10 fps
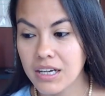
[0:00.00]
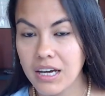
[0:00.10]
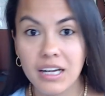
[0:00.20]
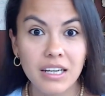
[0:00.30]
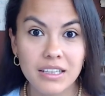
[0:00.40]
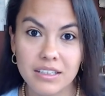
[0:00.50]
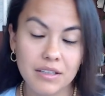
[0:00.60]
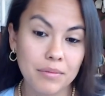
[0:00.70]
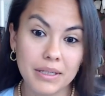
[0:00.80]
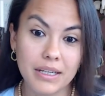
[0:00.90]
And I
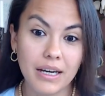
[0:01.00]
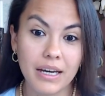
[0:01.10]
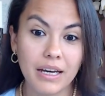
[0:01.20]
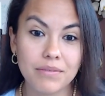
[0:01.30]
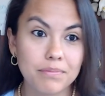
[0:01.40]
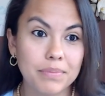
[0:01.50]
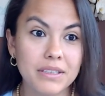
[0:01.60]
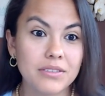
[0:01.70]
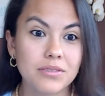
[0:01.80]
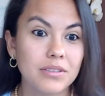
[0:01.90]
mean, I have
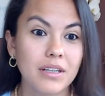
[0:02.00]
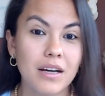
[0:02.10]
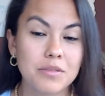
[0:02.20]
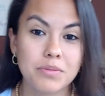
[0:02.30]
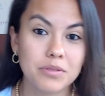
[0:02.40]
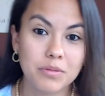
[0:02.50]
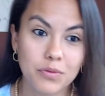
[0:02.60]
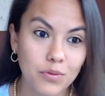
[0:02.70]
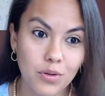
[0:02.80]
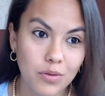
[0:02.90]
been to the hospital
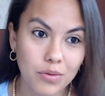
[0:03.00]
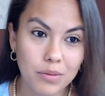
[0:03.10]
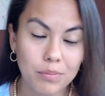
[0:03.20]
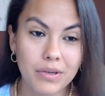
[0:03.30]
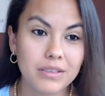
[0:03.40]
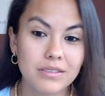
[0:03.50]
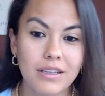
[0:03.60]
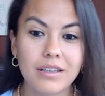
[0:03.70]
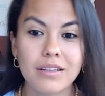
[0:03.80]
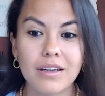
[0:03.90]
before with my
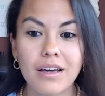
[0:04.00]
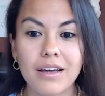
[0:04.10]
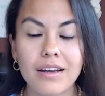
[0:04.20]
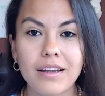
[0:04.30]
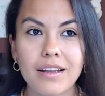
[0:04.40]
son, and